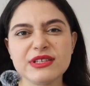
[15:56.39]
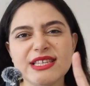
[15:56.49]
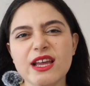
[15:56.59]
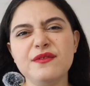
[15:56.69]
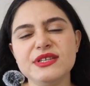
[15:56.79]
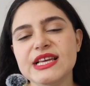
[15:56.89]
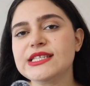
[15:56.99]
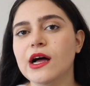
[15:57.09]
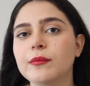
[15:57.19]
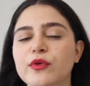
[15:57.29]
the sake of this
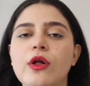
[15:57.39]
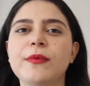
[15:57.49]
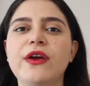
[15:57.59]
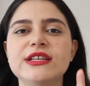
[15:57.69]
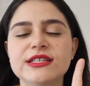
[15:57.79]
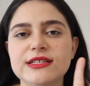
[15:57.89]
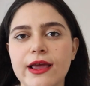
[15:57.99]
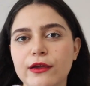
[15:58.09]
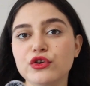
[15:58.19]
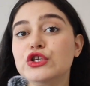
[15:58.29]
example, I'm going to
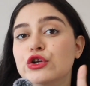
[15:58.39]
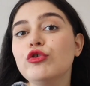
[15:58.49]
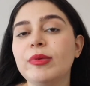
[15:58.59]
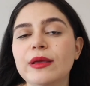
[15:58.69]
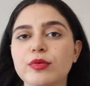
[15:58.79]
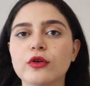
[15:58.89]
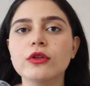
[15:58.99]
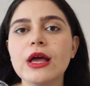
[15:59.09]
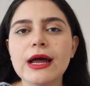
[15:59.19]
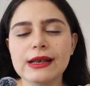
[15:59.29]
take two
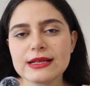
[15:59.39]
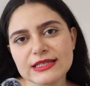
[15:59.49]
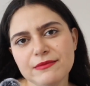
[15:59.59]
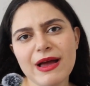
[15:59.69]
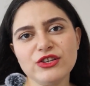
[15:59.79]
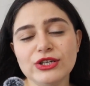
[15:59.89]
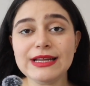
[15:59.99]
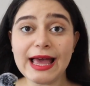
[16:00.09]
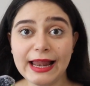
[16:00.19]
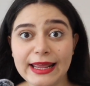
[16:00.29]
people. Let's
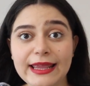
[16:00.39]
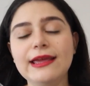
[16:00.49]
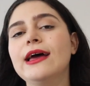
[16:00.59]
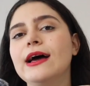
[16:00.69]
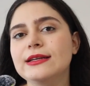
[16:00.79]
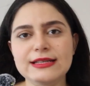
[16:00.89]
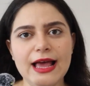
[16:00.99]
imagine Ellie and